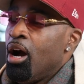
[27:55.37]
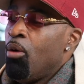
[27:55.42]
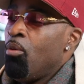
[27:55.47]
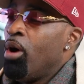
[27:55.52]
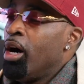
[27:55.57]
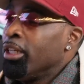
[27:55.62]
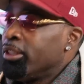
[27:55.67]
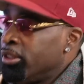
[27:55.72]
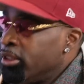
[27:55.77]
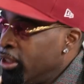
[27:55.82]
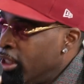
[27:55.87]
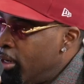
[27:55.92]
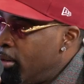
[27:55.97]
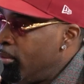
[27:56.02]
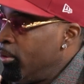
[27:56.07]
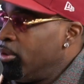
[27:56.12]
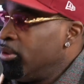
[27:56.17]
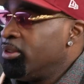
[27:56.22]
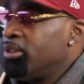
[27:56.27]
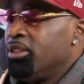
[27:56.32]
I watch
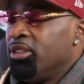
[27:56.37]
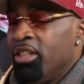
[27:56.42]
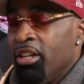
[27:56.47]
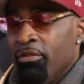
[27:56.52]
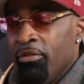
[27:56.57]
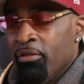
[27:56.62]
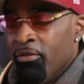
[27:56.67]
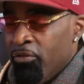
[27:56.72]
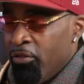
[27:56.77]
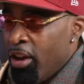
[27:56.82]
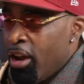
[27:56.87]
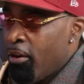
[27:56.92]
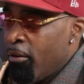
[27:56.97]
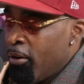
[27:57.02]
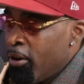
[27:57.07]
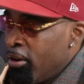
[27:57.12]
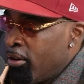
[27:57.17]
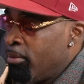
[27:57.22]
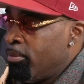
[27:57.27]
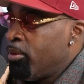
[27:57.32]
numbers and different
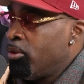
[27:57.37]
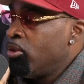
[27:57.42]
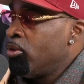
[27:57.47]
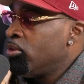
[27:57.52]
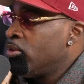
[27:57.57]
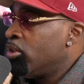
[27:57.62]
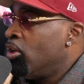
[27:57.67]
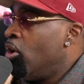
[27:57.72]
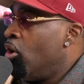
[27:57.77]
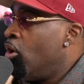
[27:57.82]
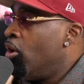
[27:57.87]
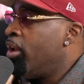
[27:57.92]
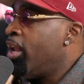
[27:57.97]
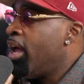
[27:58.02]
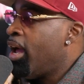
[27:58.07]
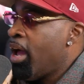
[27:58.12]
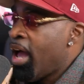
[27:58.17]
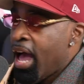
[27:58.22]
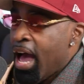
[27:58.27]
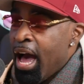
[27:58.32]
variables on
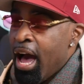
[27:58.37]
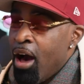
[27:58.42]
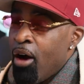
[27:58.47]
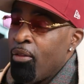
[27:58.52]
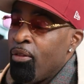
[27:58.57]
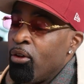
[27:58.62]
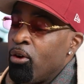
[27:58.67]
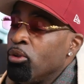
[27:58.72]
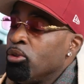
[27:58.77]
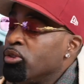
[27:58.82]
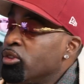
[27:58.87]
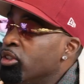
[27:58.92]
how those